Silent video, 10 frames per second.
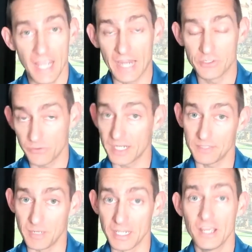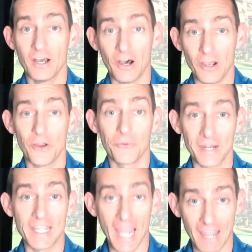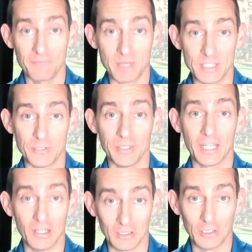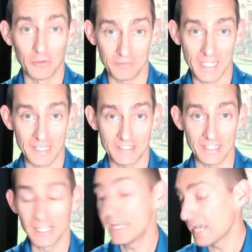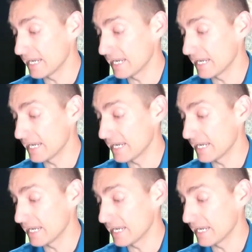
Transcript: and trust me, I already have been doing a lot of testing